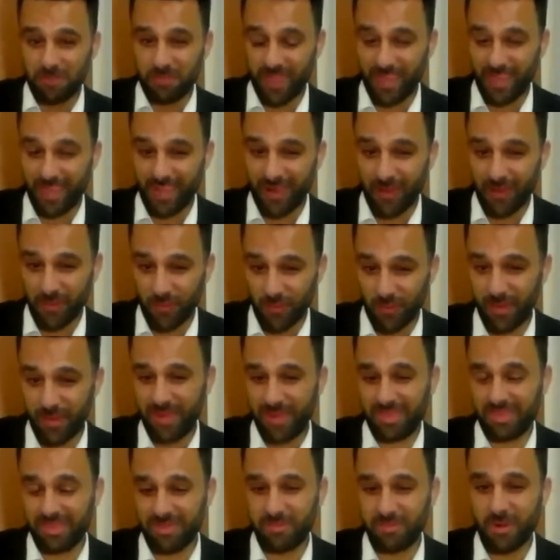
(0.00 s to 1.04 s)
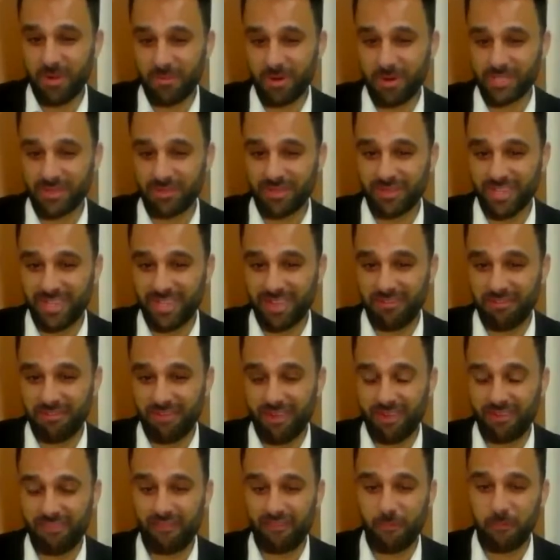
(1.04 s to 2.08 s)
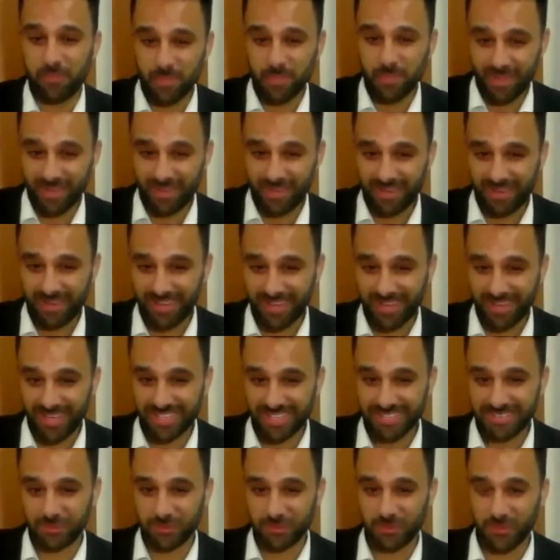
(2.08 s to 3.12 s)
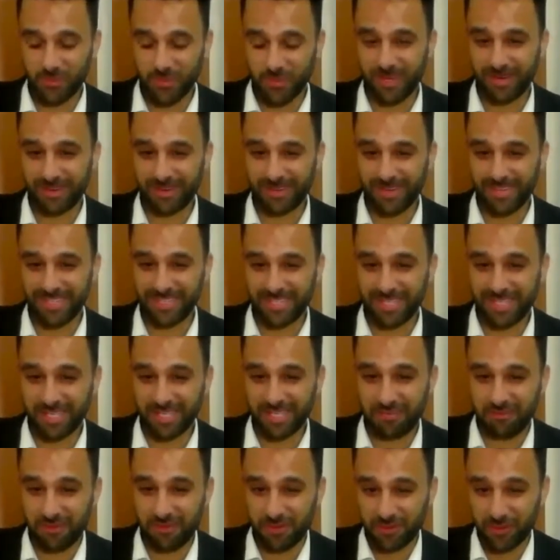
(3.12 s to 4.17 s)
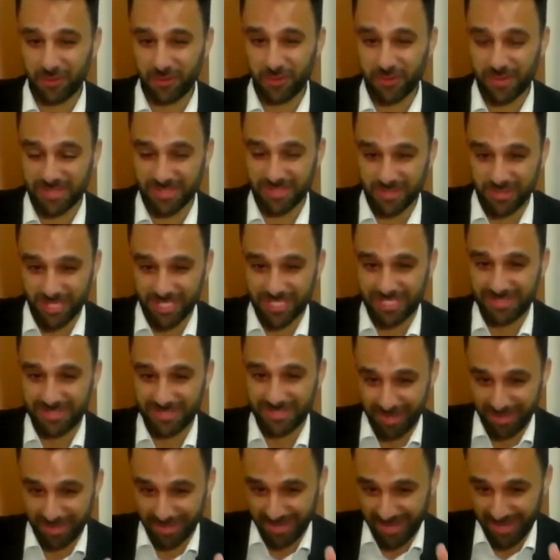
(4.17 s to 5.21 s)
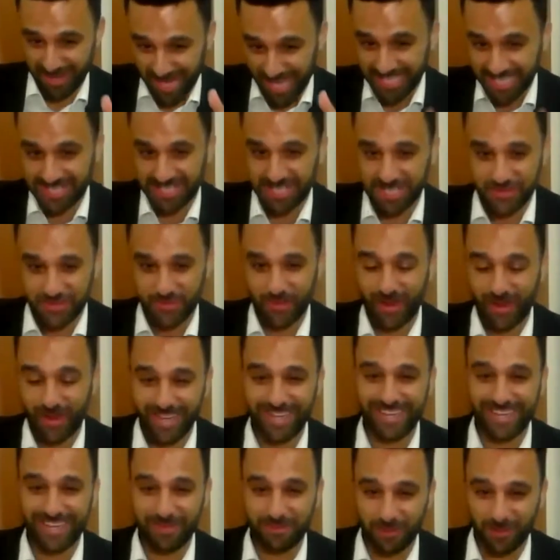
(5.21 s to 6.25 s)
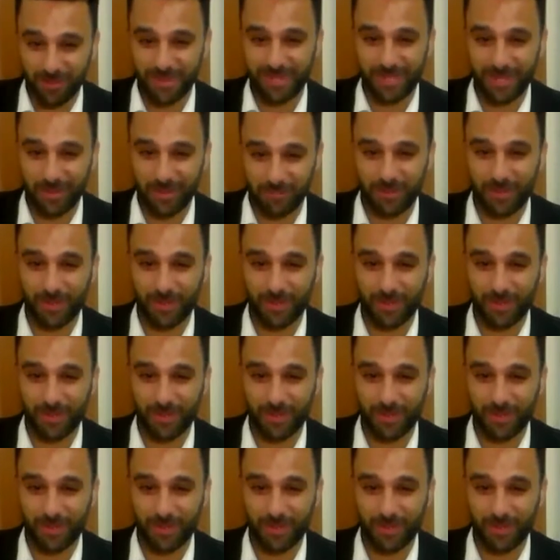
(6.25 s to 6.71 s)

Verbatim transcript: uh, with the members of the EFF, uh, and we are taking a photo with just an anti-Israeli political